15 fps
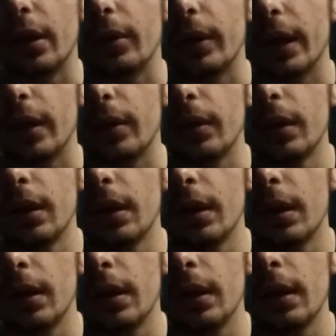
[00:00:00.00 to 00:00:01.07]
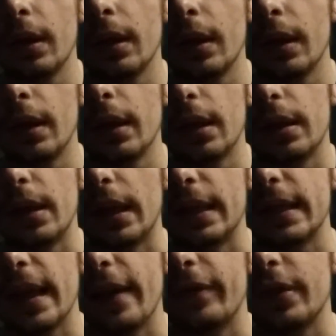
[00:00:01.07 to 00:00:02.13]
logo.
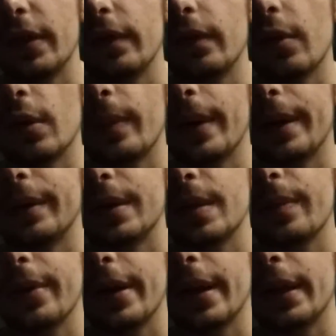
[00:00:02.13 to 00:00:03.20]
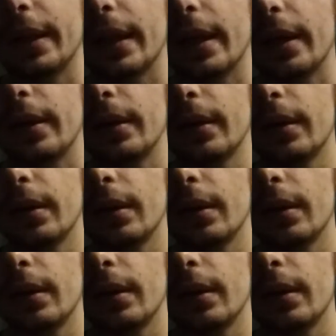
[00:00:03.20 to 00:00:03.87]
Nice hefty 4 pound spring in there.